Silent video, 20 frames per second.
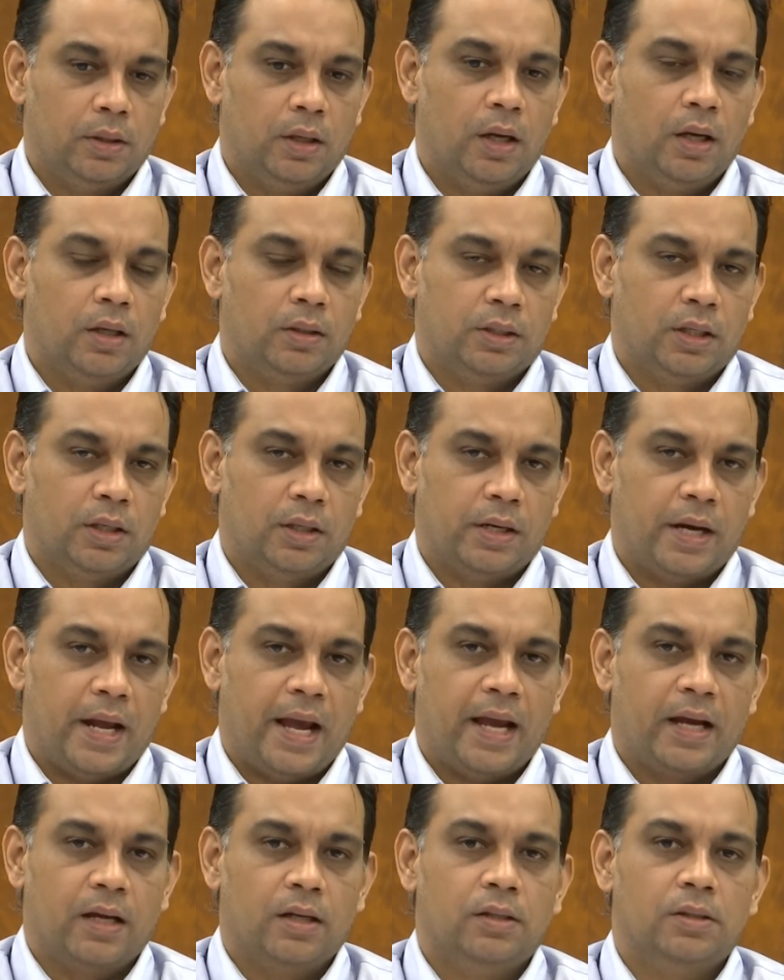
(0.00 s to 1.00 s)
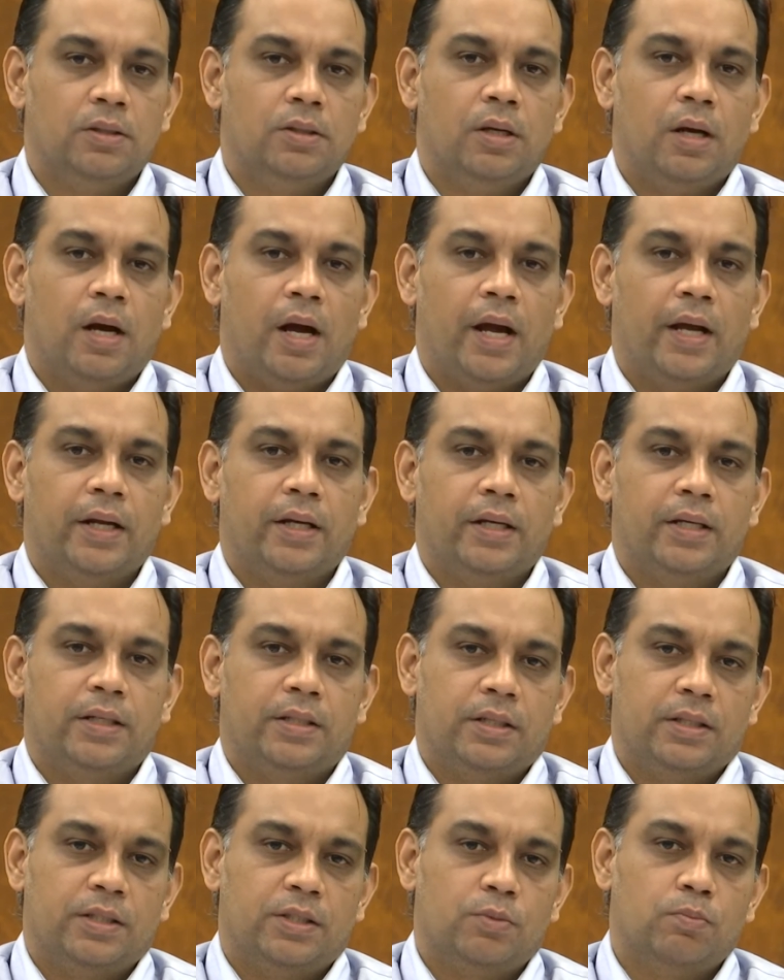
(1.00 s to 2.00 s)
a certain angle and it
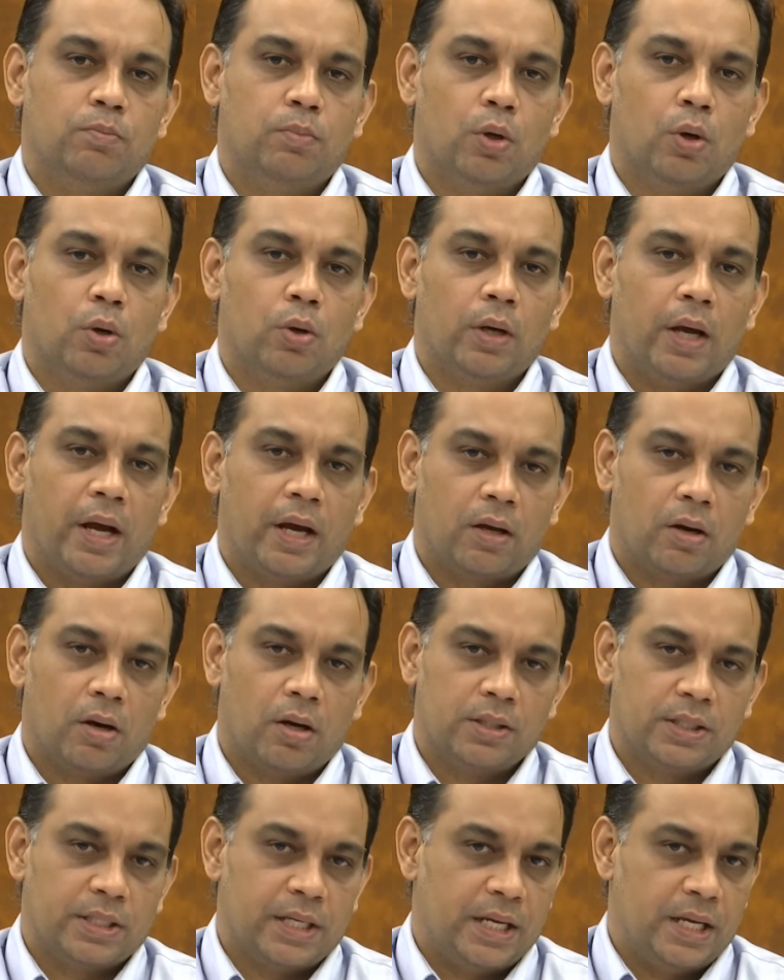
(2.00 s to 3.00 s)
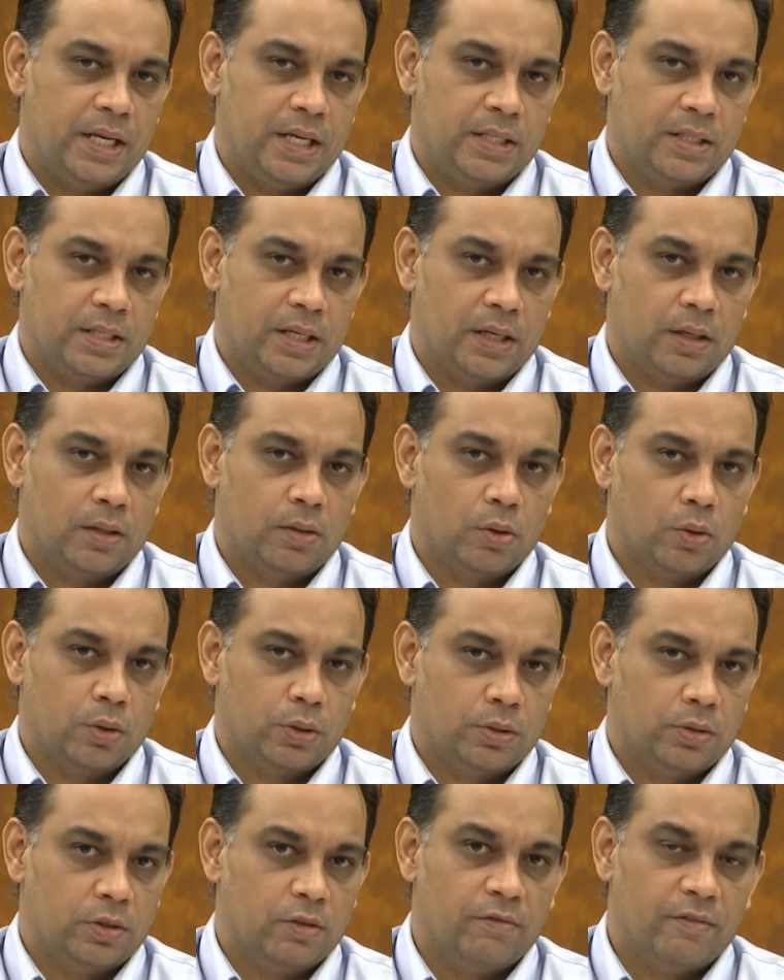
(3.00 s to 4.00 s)
is blown across the heatsink close
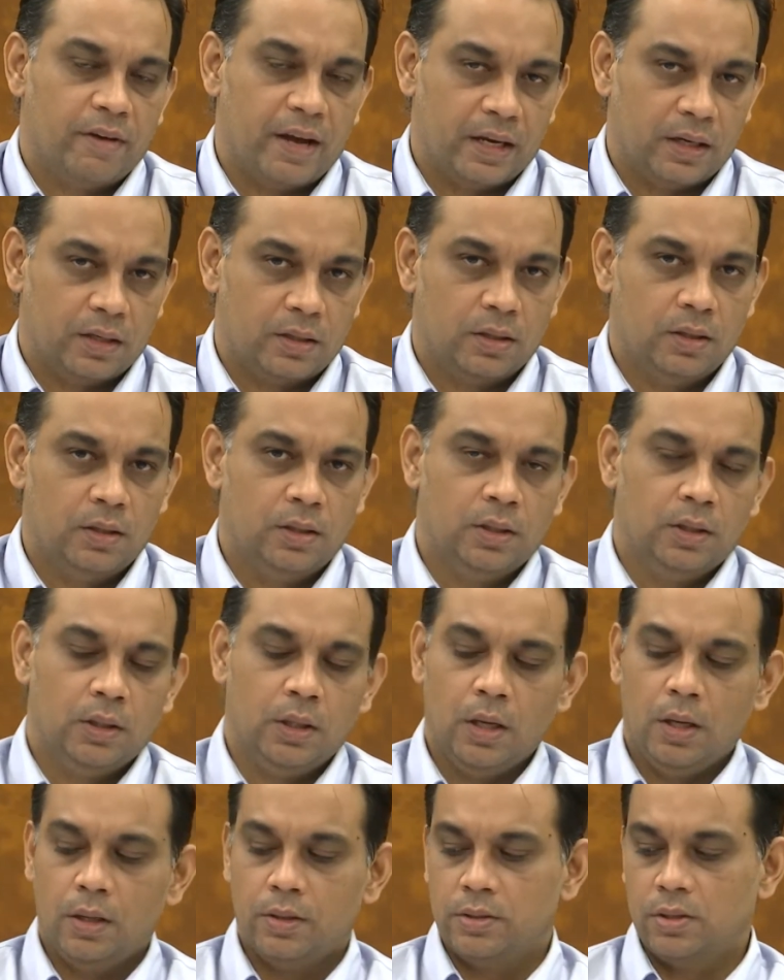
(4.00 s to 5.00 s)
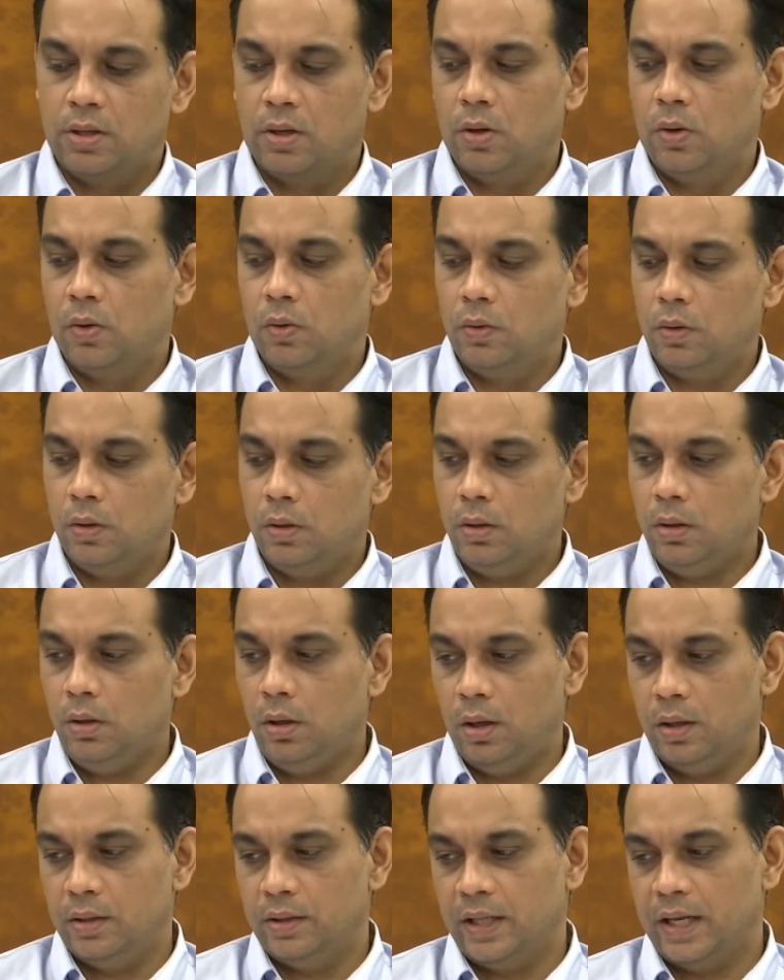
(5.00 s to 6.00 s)
to the vent. So
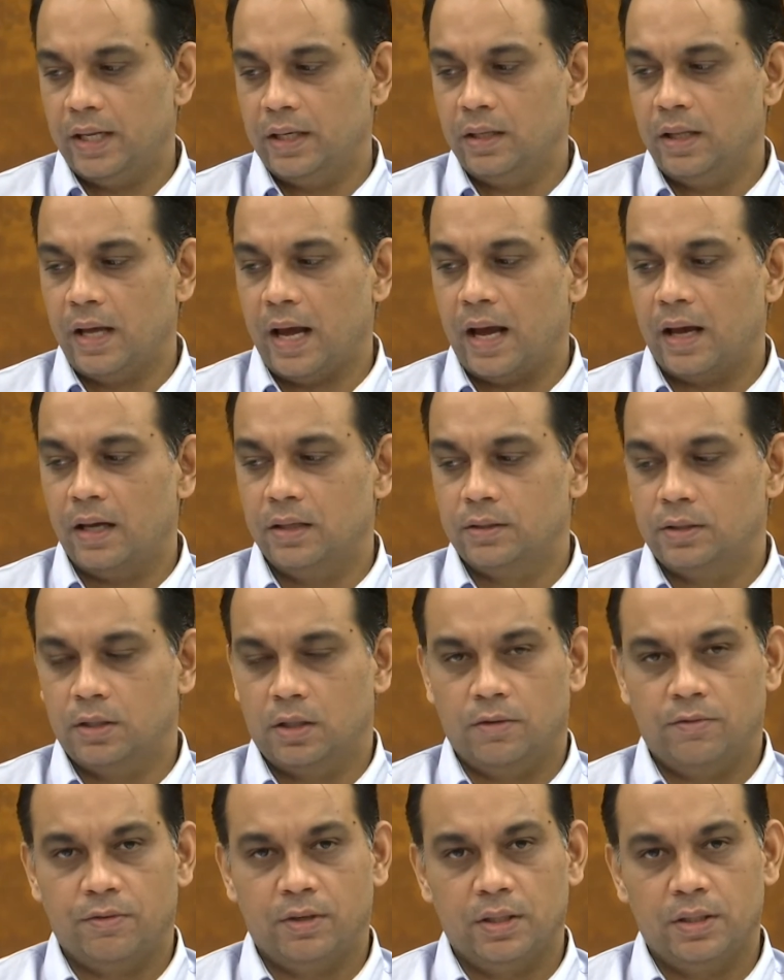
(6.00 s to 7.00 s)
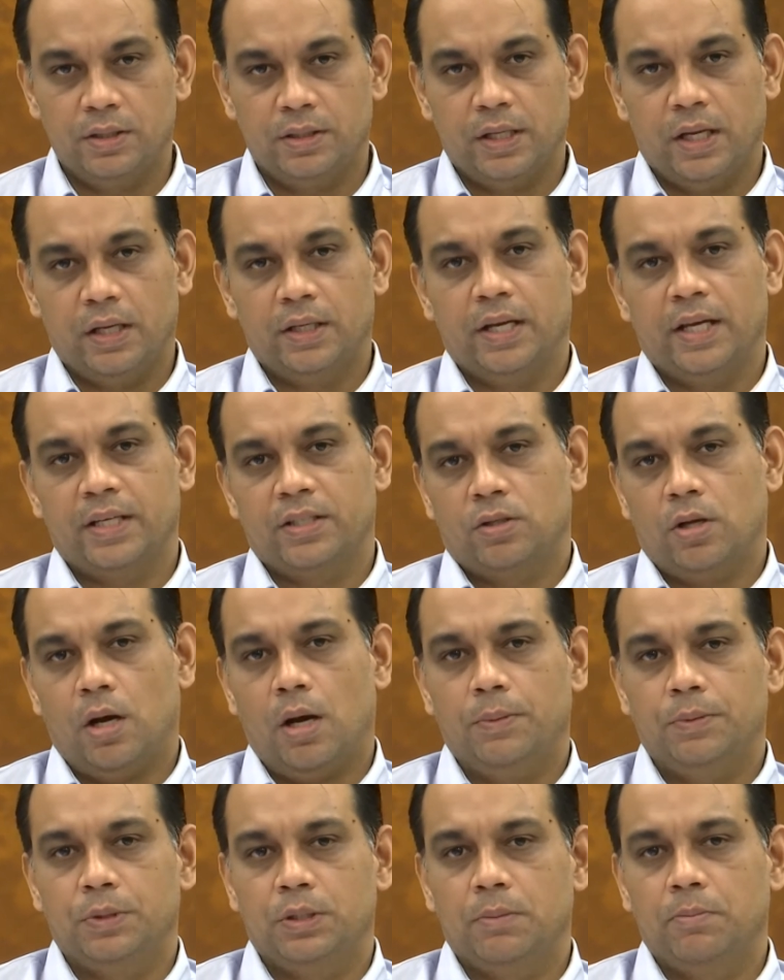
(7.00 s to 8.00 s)
then the servers and
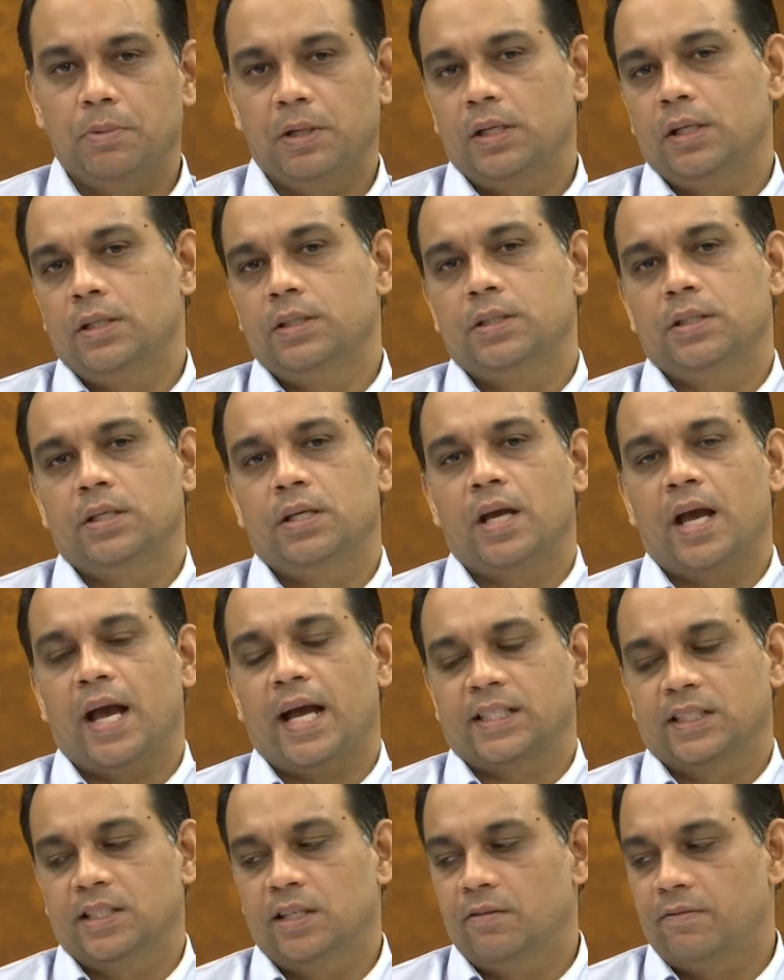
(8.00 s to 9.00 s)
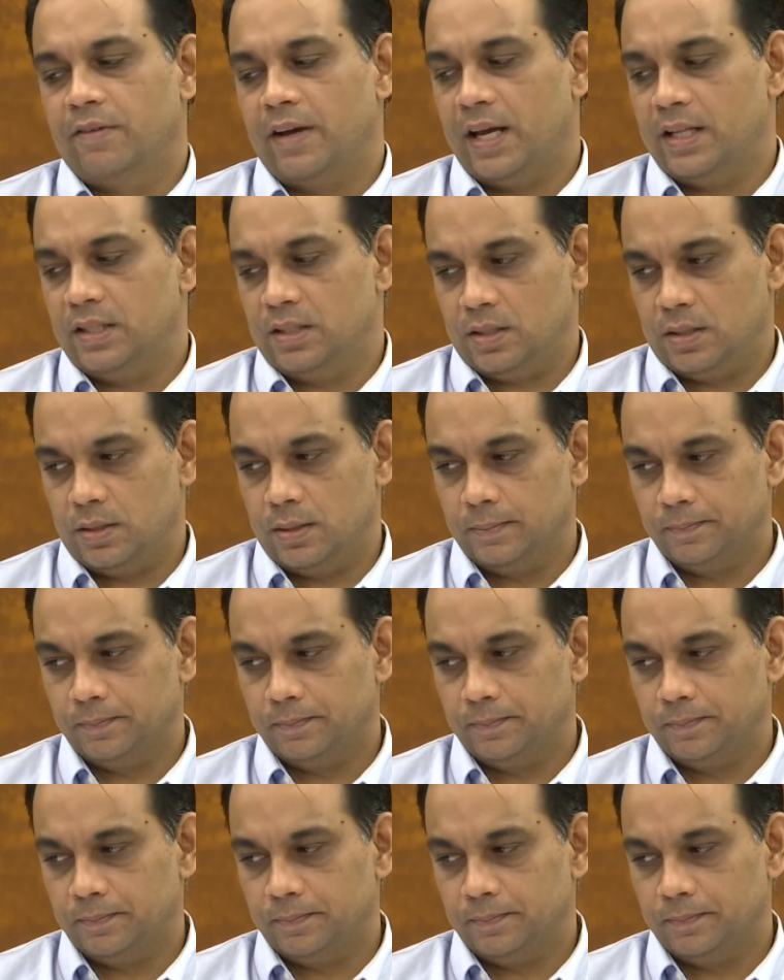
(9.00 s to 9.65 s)
desktops typically see axial fans,